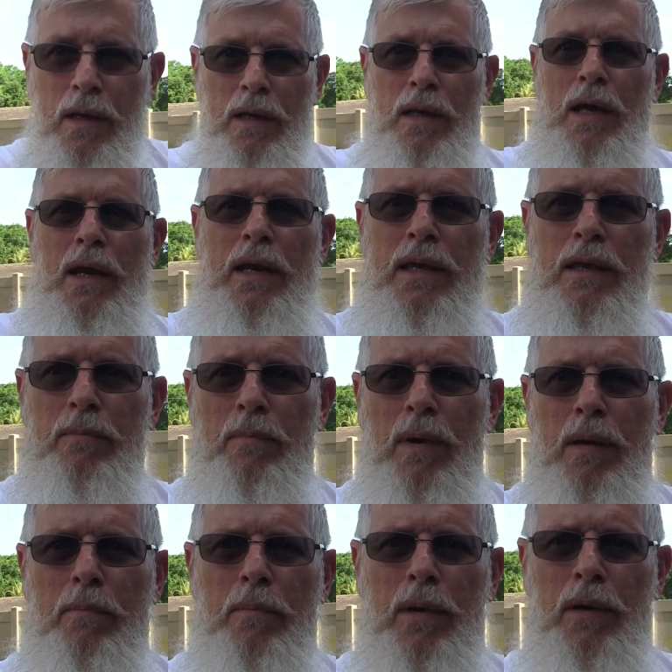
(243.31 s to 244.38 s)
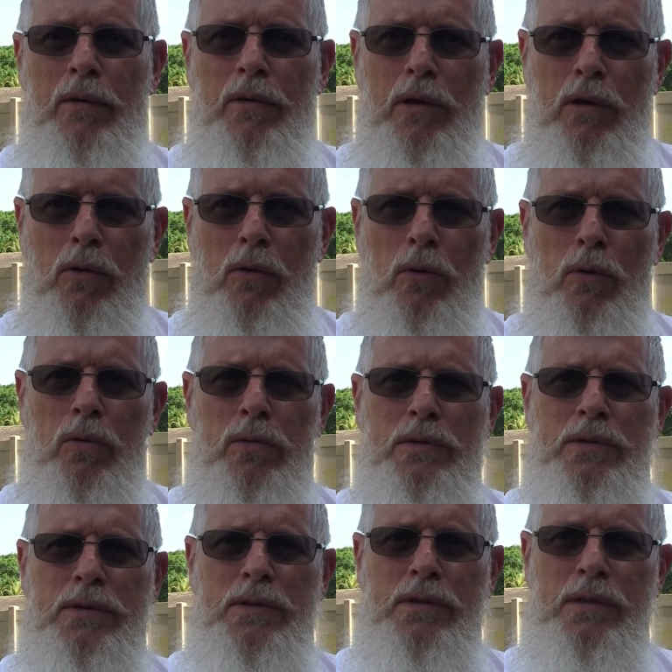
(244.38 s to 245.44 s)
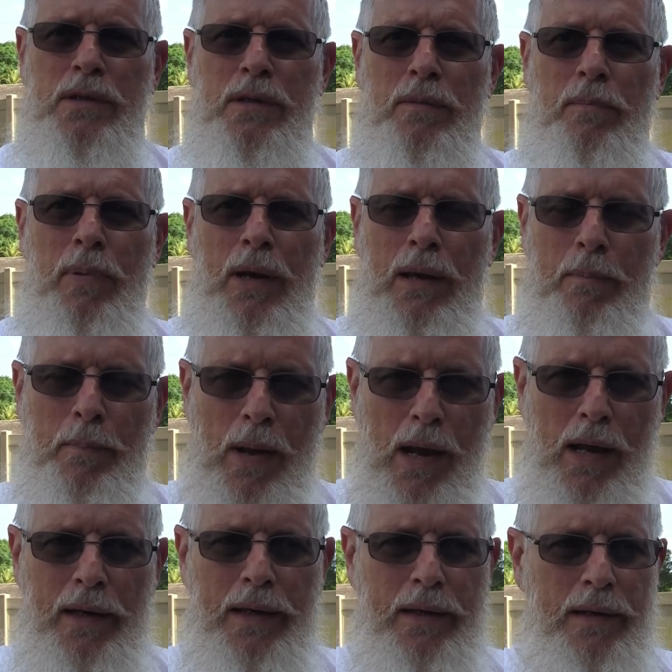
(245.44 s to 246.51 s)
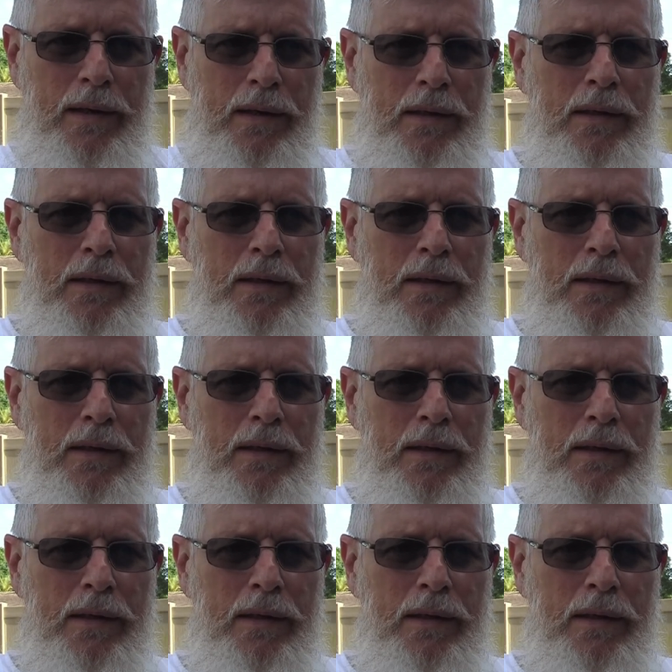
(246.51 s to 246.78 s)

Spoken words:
Gotta get my marigolds potted.